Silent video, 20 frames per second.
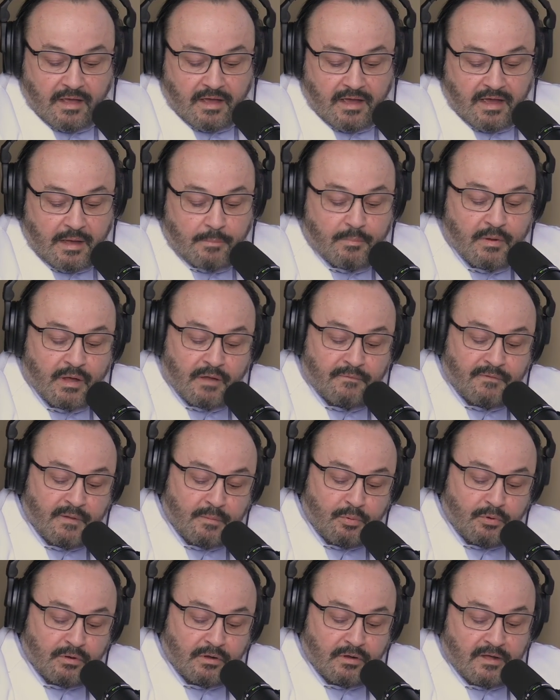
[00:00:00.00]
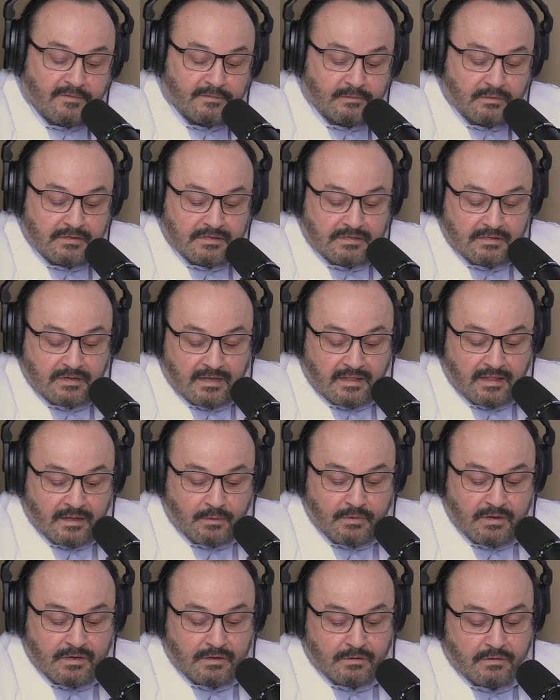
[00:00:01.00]
But if we put it off to the side
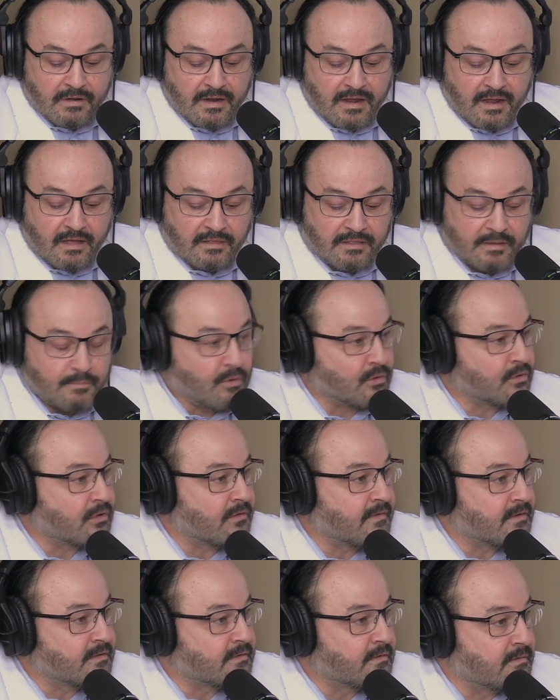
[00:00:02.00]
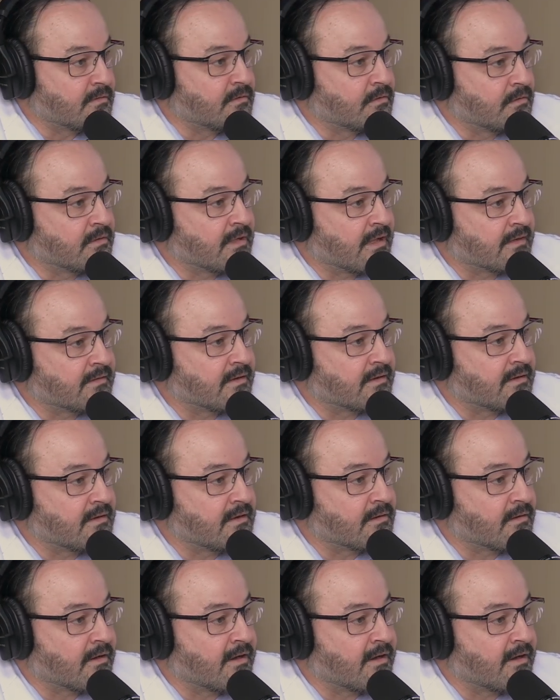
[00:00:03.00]
like we do now, I think both of us do that technique,